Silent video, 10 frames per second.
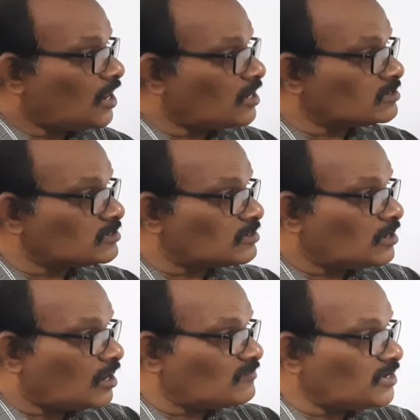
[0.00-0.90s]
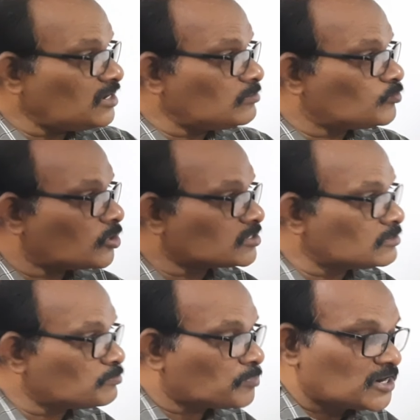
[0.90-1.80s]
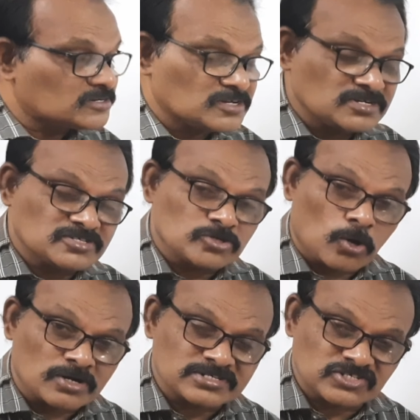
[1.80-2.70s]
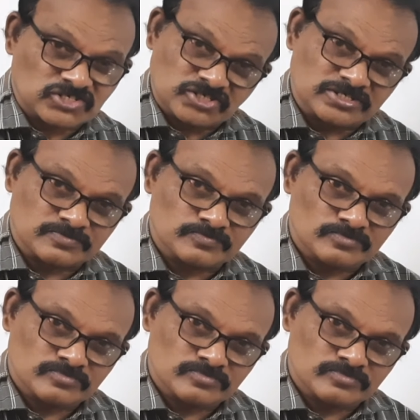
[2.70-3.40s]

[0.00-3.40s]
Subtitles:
and a very important part, that is oxygen.